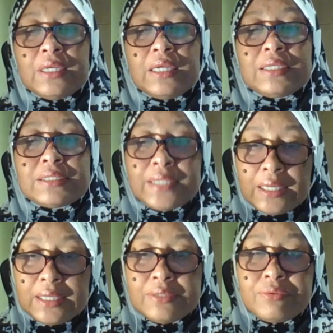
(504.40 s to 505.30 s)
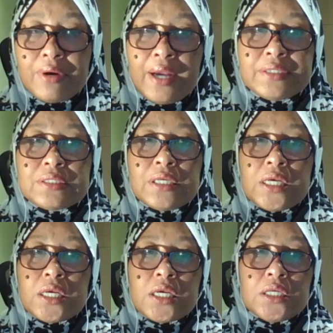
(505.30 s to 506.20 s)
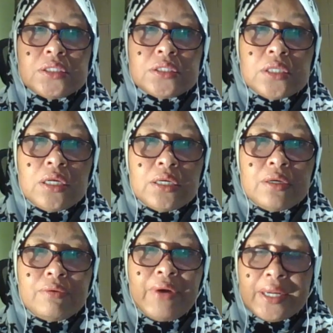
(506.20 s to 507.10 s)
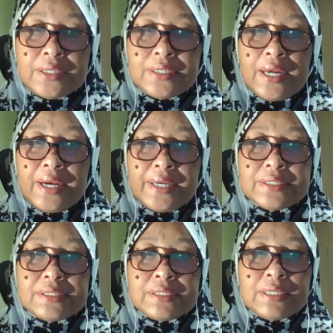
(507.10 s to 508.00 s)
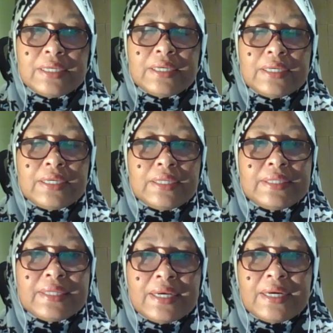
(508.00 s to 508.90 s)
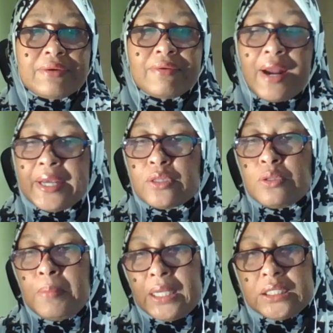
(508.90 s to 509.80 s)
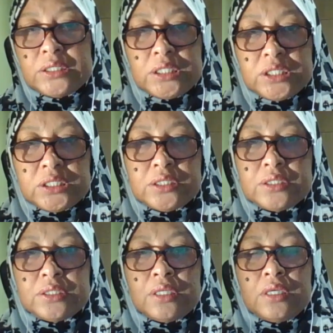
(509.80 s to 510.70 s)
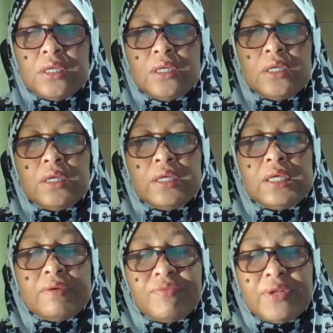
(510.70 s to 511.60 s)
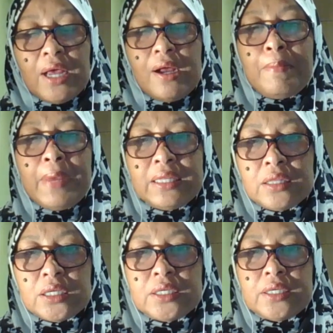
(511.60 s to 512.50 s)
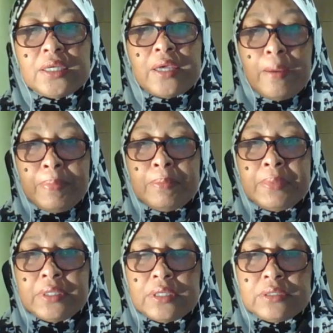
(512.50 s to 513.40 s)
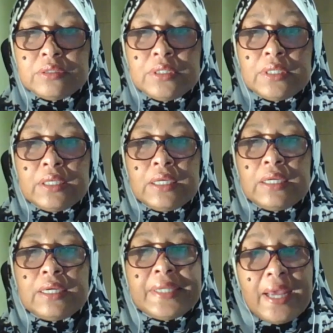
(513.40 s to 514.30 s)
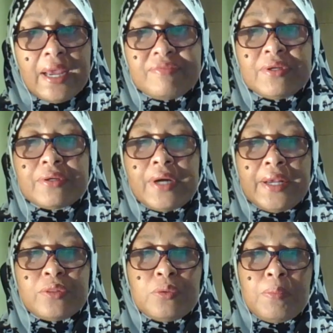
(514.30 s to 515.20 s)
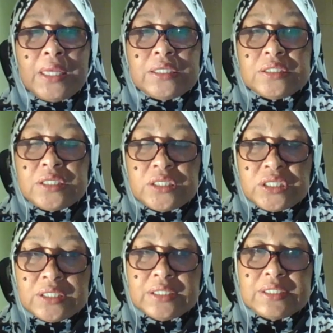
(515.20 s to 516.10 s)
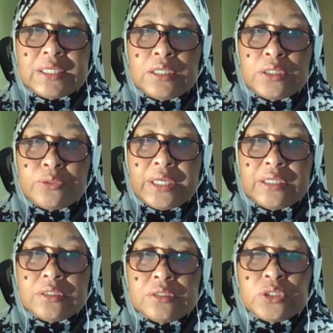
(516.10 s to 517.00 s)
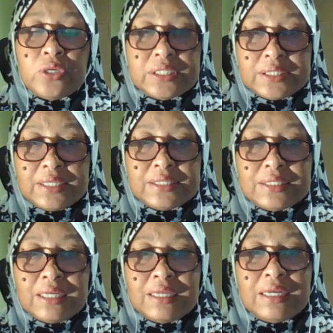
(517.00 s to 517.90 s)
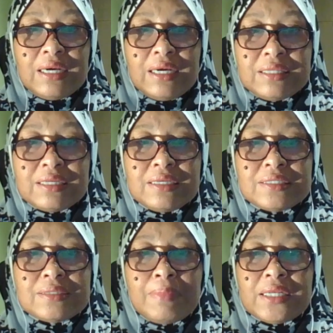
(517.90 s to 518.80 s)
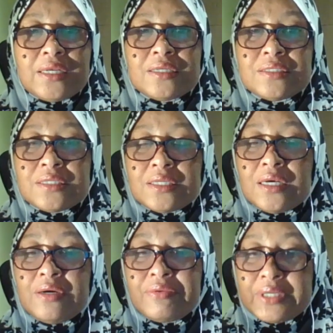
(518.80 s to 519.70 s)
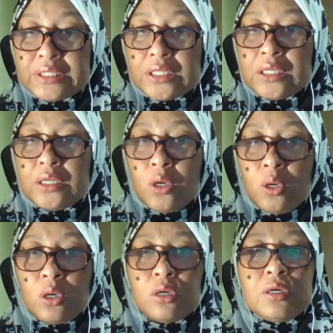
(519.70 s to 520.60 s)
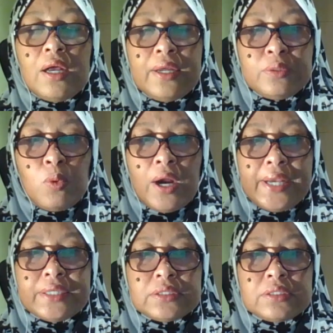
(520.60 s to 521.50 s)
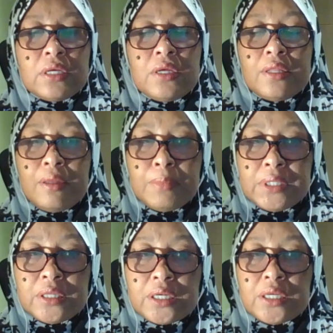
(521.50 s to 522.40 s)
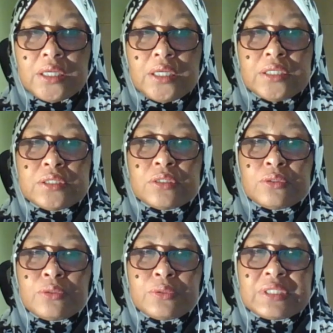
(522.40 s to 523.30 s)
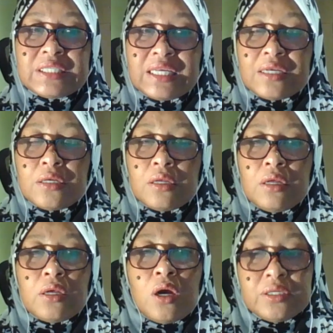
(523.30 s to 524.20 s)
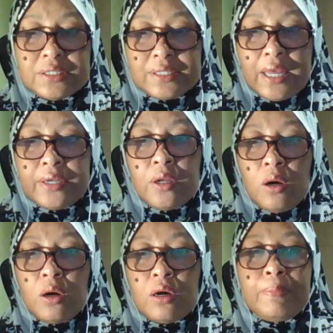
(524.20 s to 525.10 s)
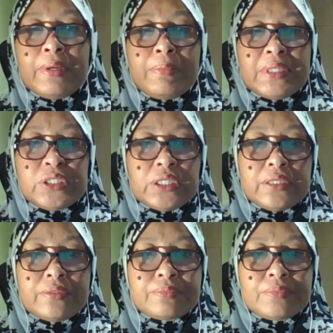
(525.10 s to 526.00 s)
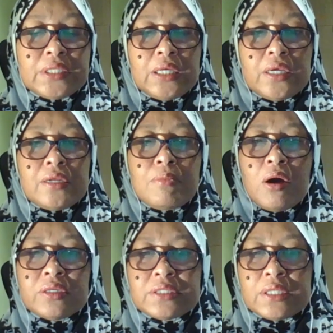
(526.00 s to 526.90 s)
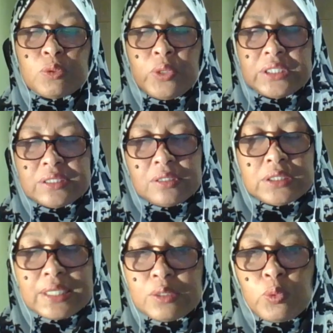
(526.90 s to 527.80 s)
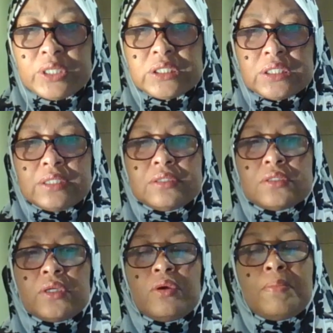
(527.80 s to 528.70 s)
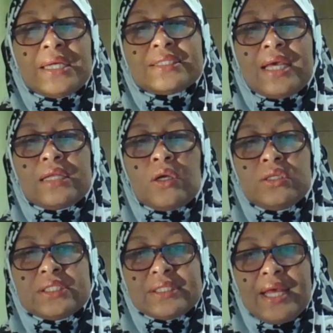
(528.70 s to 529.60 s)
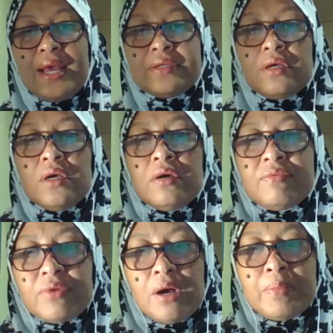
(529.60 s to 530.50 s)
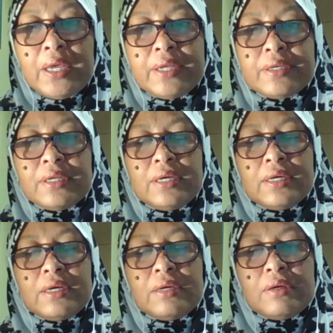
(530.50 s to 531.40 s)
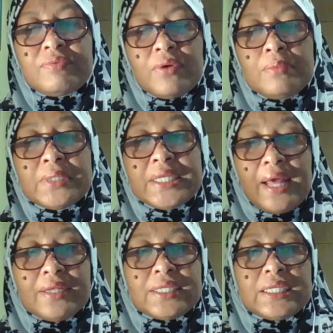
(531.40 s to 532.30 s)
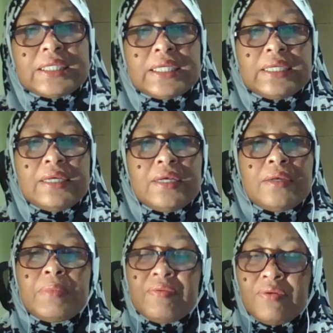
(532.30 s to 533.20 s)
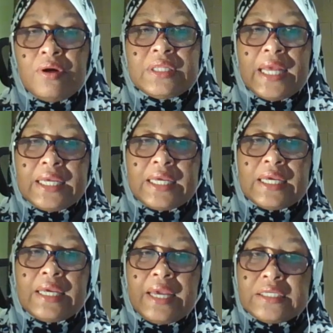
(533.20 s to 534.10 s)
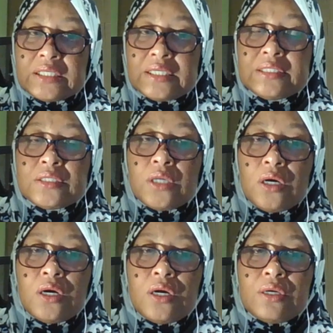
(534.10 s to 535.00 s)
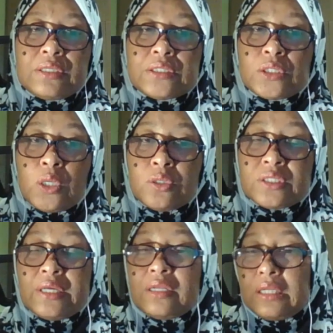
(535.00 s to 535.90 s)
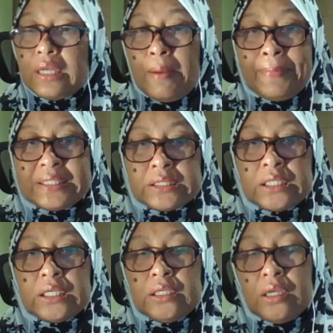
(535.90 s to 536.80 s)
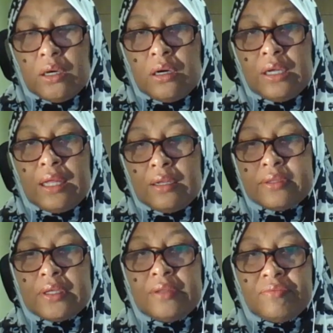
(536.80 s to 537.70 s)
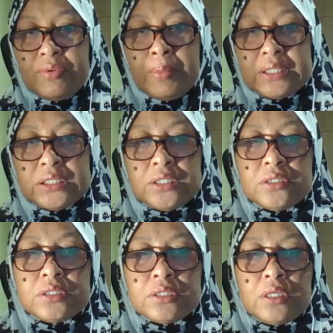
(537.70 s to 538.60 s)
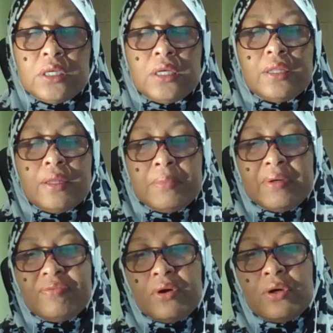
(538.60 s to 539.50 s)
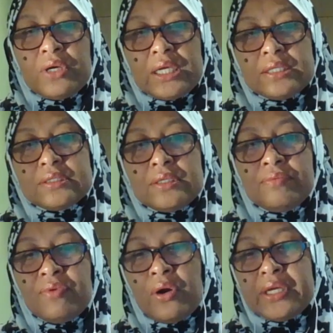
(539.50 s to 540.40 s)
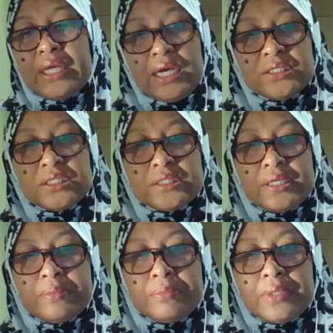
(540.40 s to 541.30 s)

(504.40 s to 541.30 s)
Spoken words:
The second right is recognize their right to make decisions. If they are mentally capable, they have the right to make decisions, including choices others might consider risky or unwise. Number three is to seek consent or permission. In most situations, you must get consent from the elderly before taking actions or disclosing their personal or health information. Number four is avoid ageism.